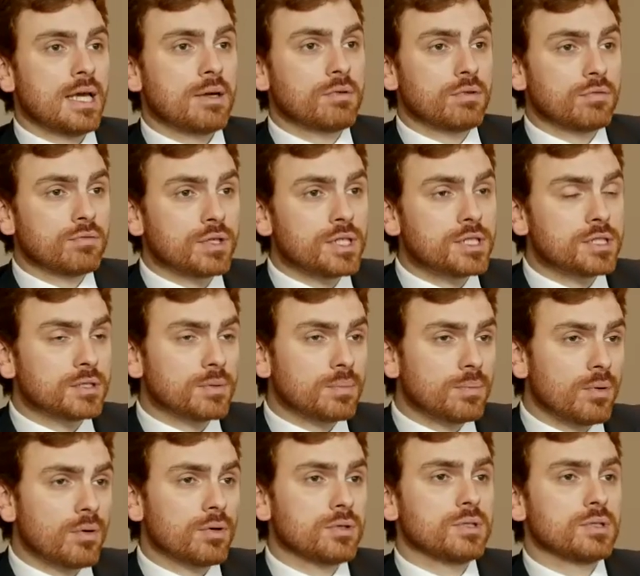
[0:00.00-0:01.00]
and we've reached a
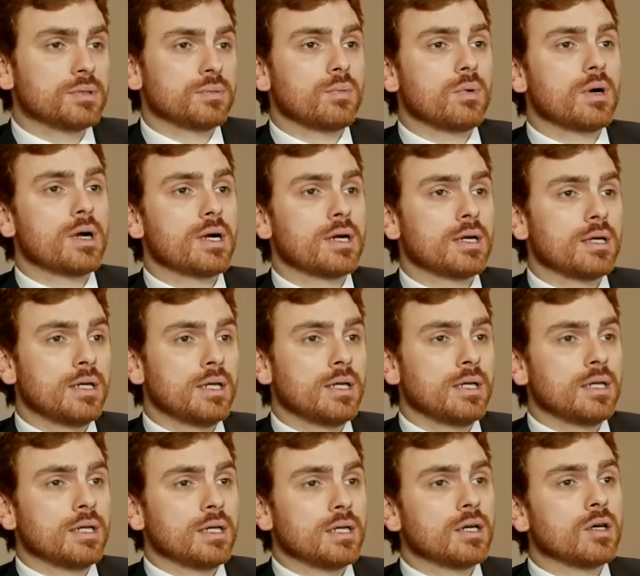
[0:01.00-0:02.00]
point where
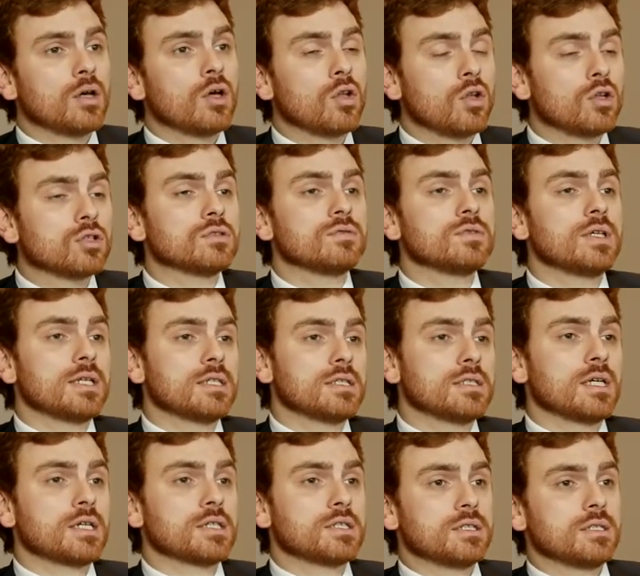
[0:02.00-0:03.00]
a lot of that
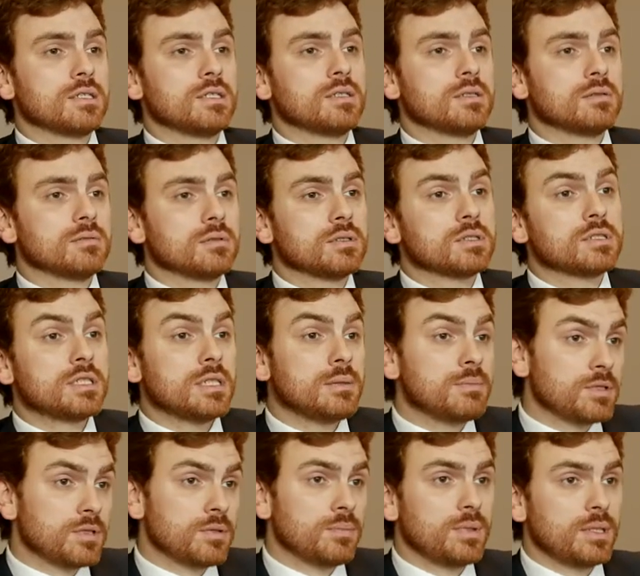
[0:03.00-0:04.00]
is actually
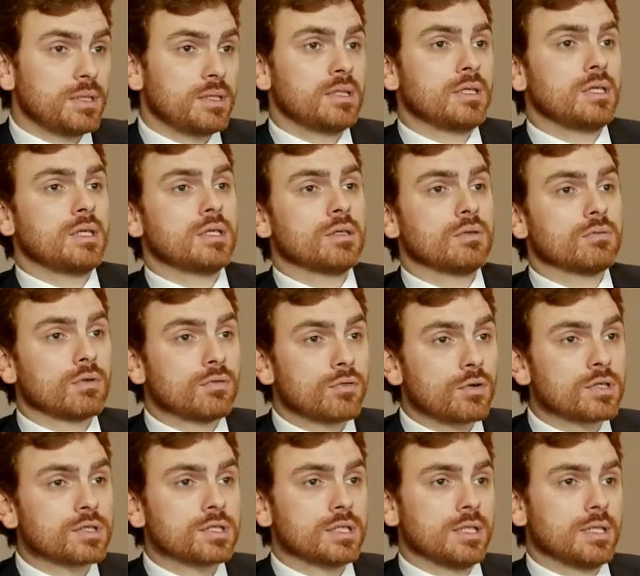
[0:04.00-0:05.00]
seems to be
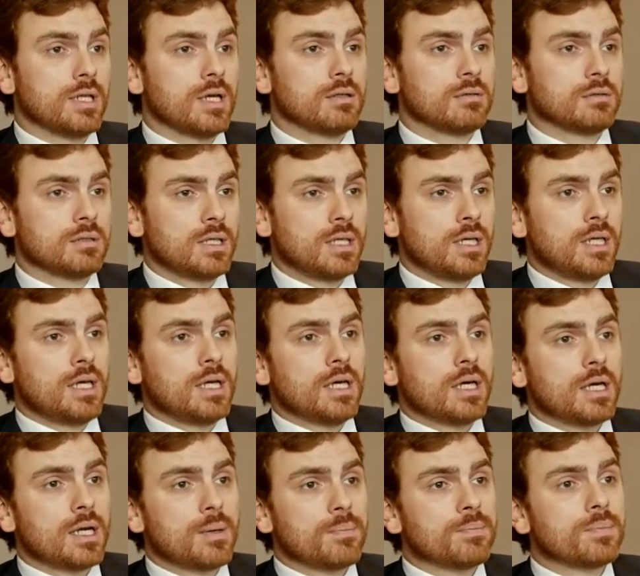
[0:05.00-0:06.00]
reversing now.
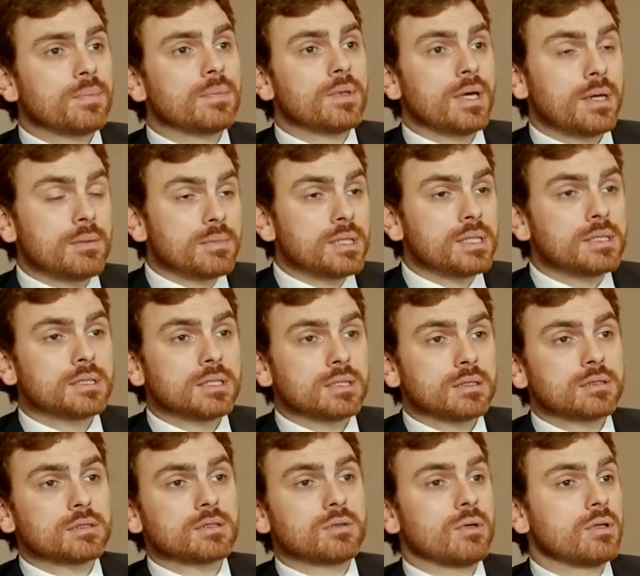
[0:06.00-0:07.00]
That means
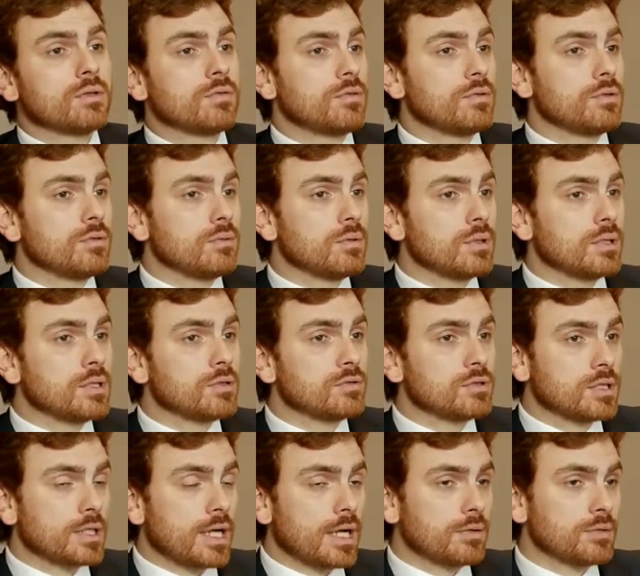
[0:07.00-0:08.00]
that there's quite a few
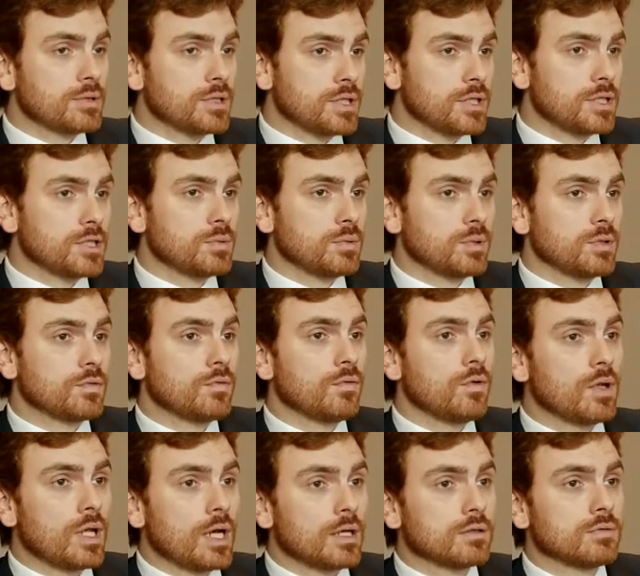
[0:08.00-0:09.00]
interesting acquisitions which
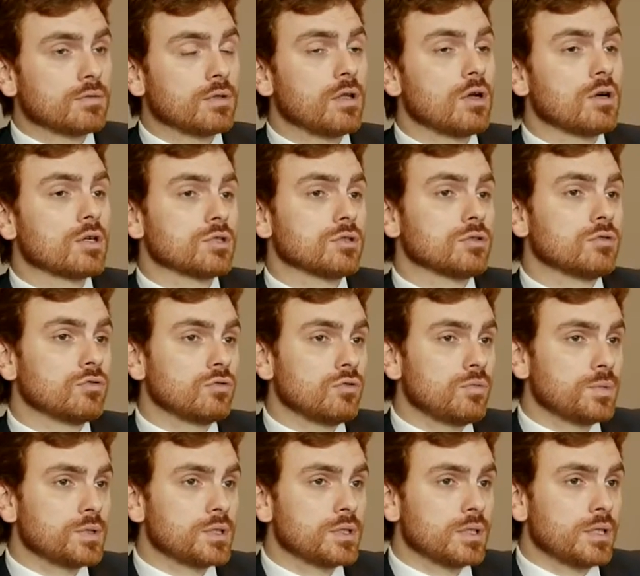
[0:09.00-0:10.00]
fall out of the larger
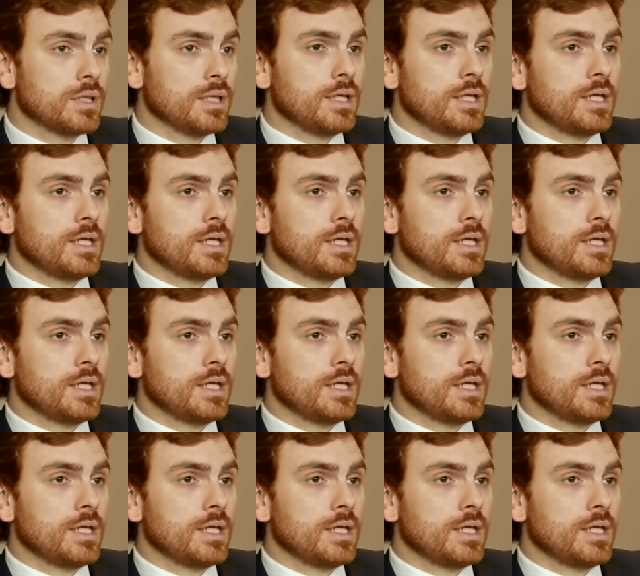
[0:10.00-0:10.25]
groups.